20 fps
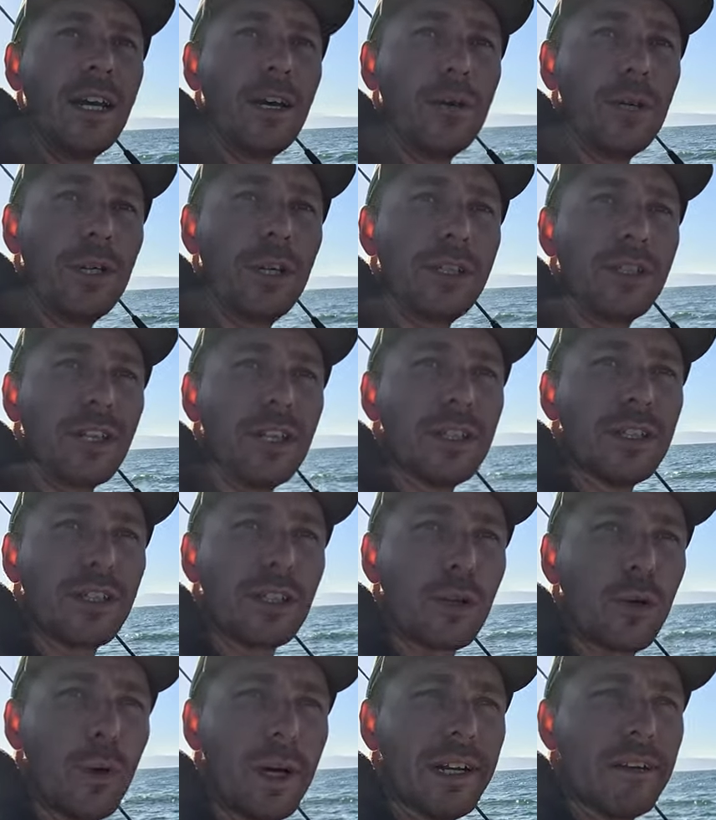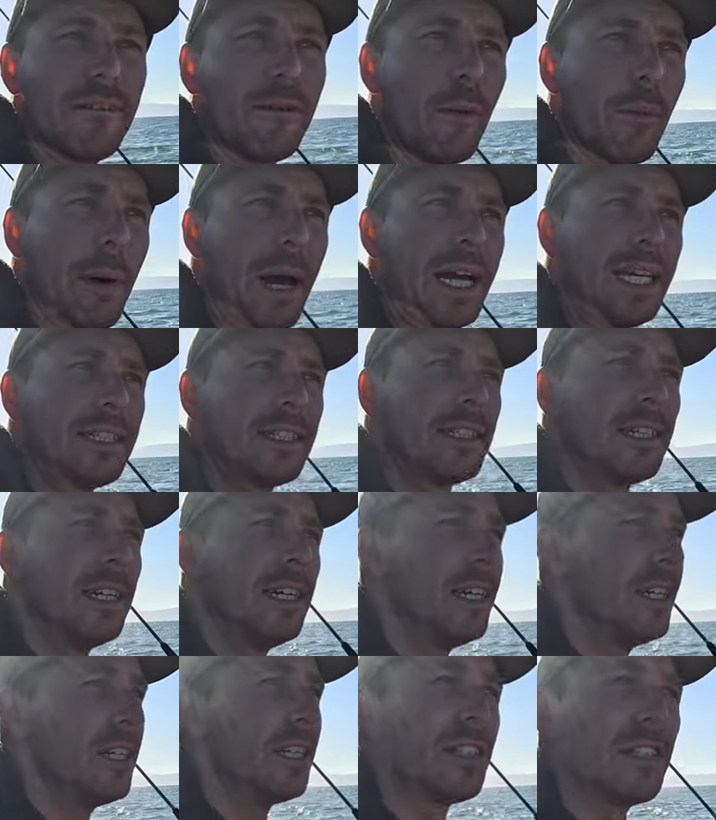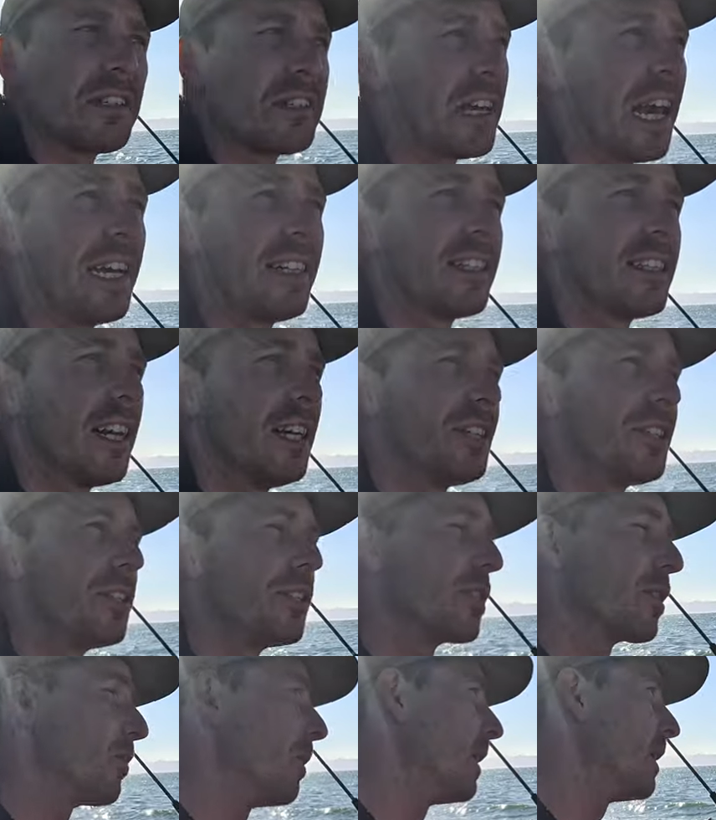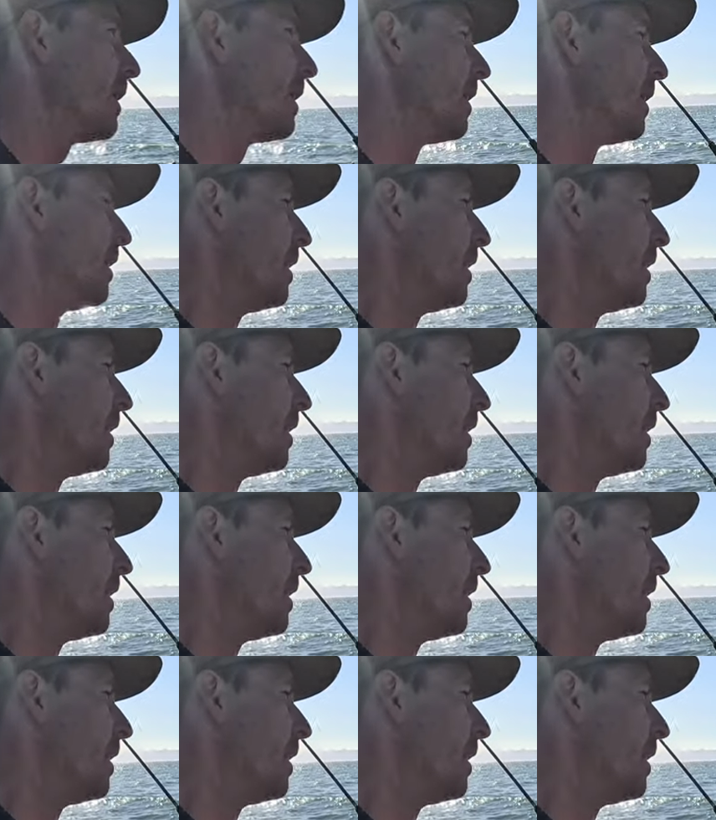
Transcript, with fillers: We're using squid for bait, just gas station squid